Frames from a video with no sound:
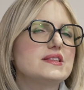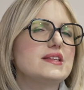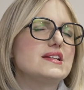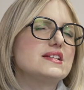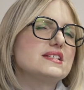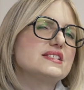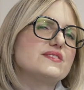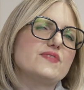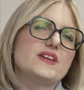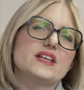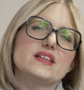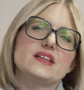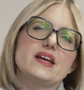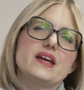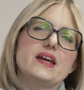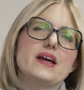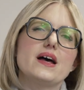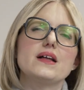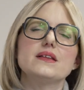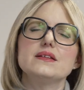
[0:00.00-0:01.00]
that is
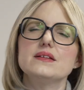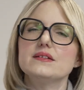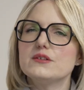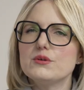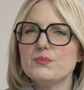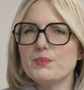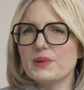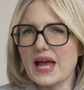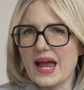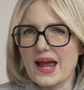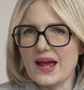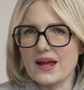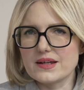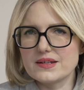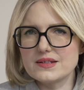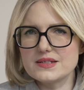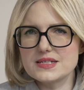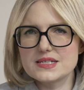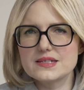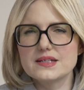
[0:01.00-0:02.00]
feeling a little
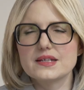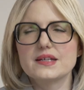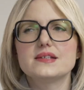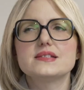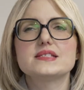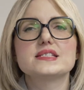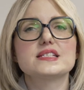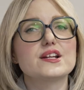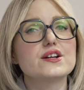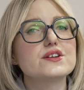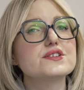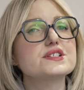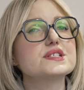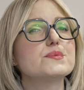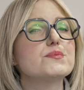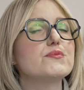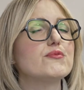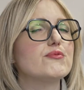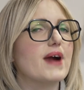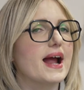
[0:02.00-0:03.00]
bland, consider
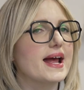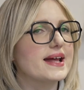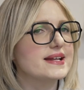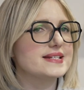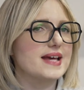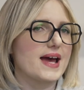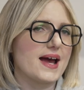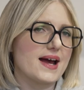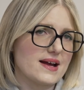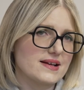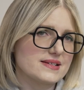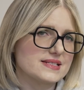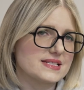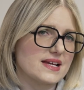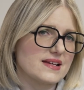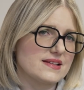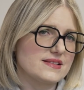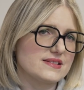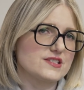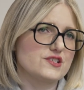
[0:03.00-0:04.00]
some red
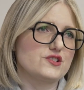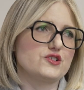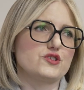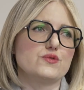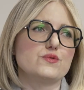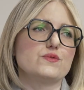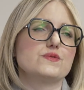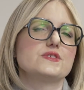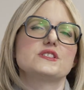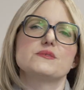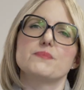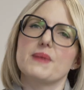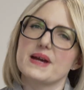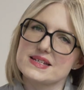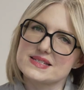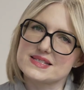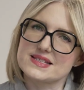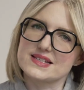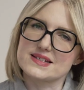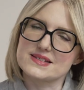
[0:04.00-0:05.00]
accents to
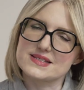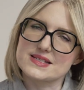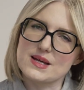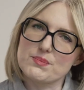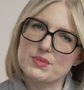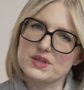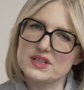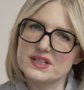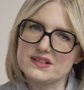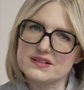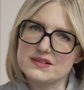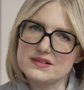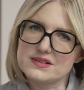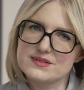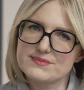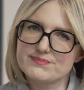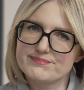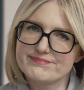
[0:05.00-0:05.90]
spice things up a little.